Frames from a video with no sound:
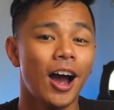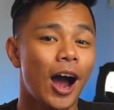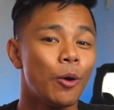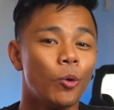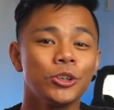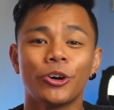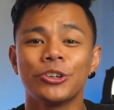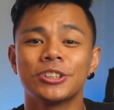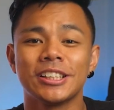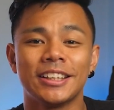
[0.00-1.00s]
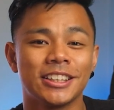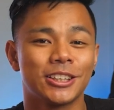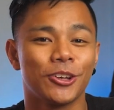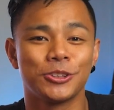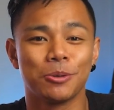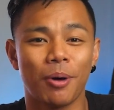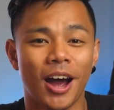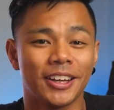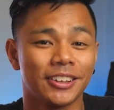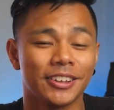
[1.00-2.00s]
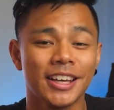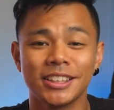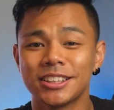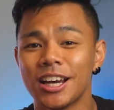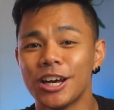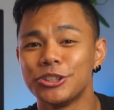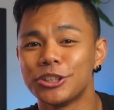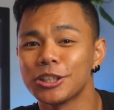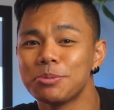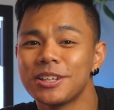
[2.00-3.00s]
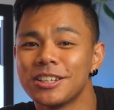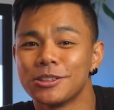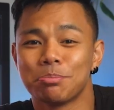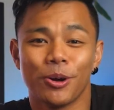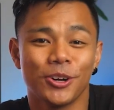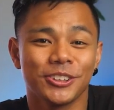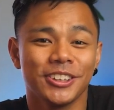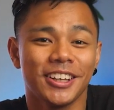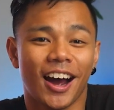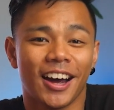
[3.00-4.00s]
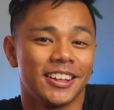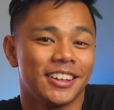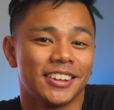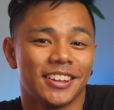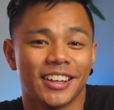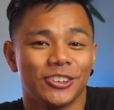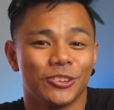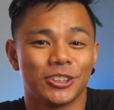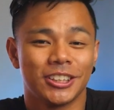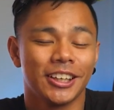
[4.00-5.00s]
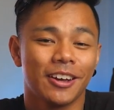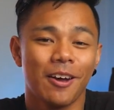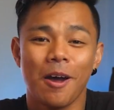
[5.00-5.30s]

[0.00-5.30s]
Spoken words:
I was honestly this close to buying the lace, just because personally I think that they look sick,